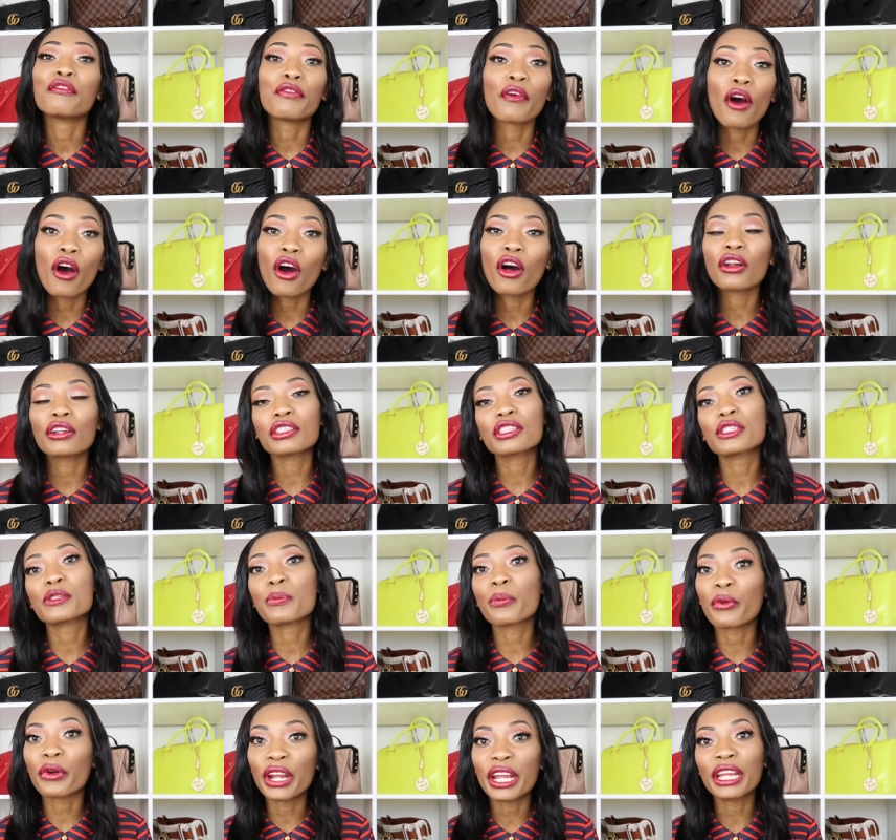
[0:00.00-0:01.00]
fall
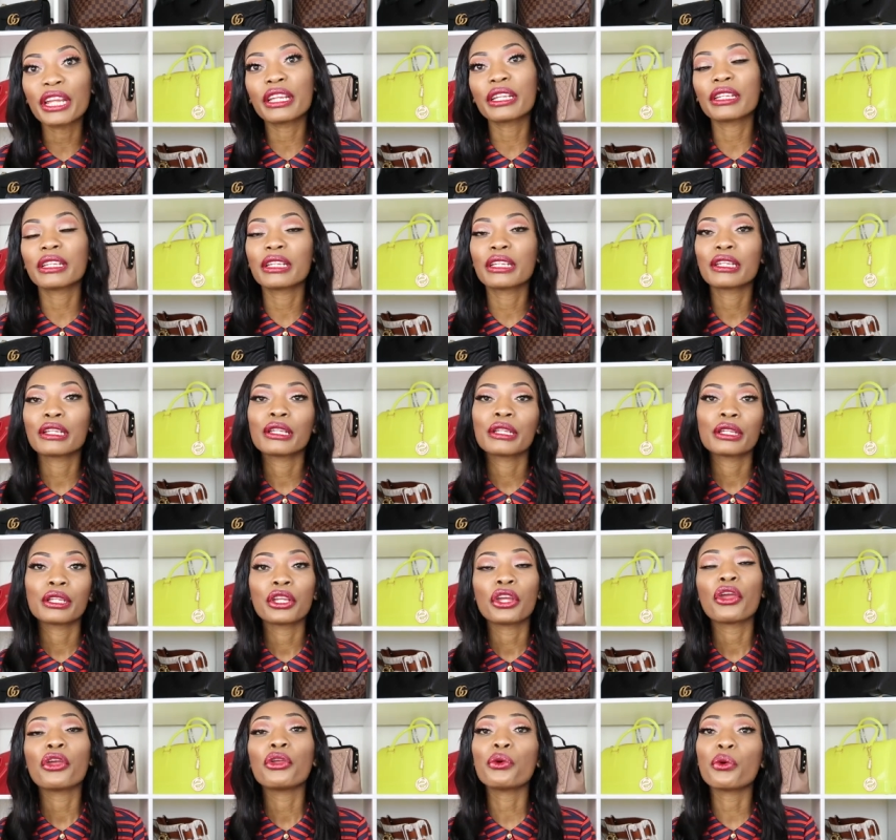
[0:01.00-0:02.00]
spring
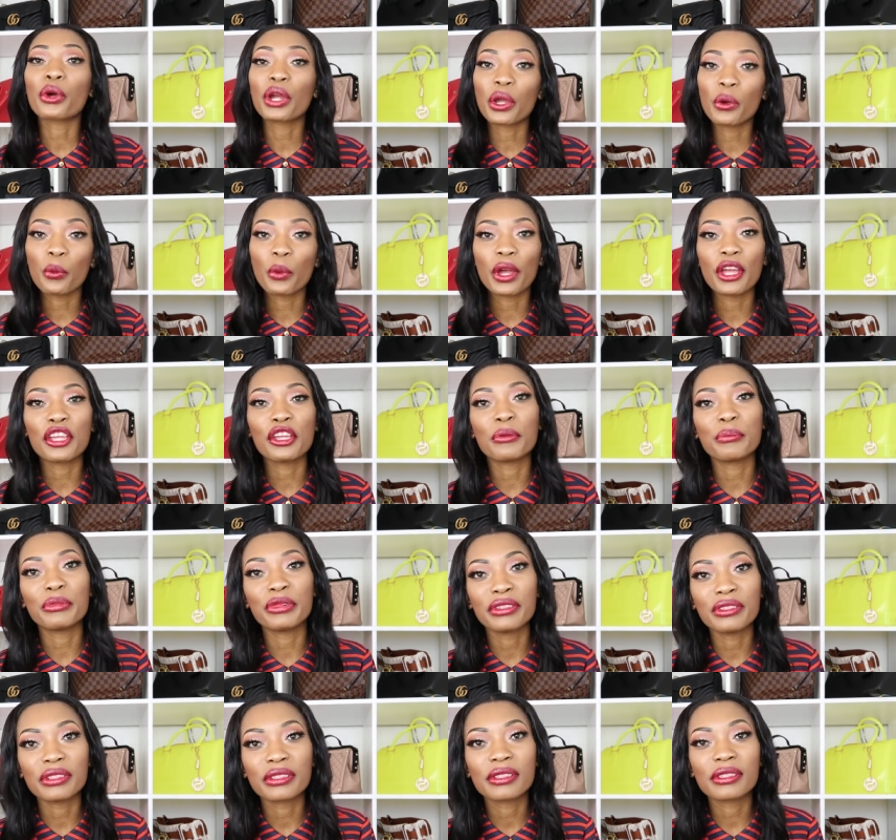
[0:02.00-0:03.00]
you can wear your
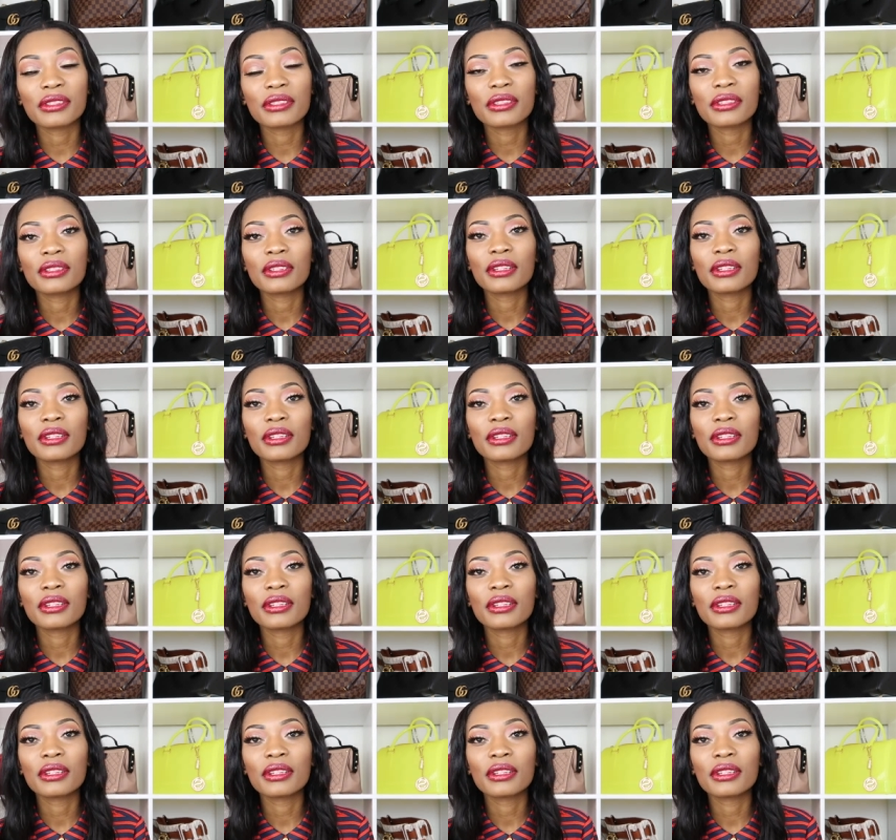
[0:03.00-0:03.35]
boots